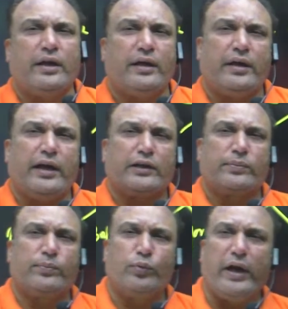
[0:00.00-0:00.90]

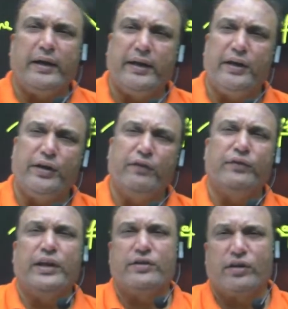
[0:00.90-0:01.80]
exploitative
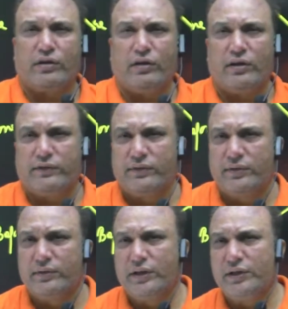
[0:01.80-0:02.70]
nature of
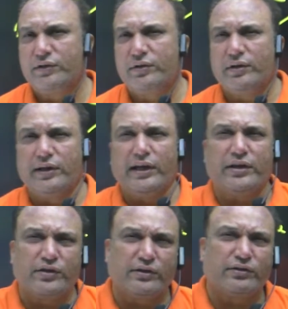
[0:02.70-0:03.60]
this
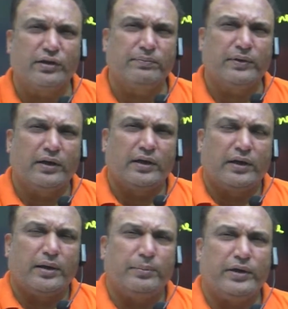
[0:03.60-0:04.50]
relationship
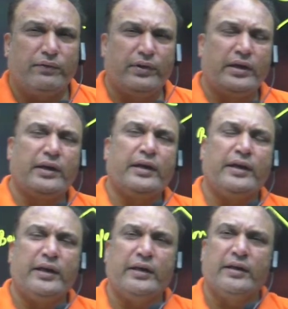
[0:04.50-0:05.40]
between
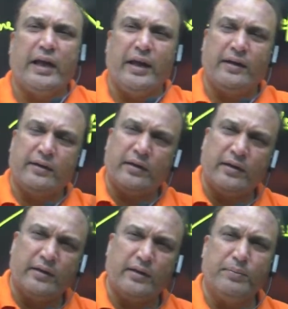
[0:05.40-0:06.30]
Indian and
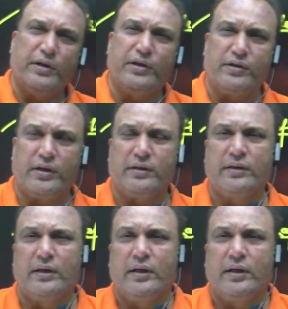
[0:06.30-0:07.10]
the Britishers,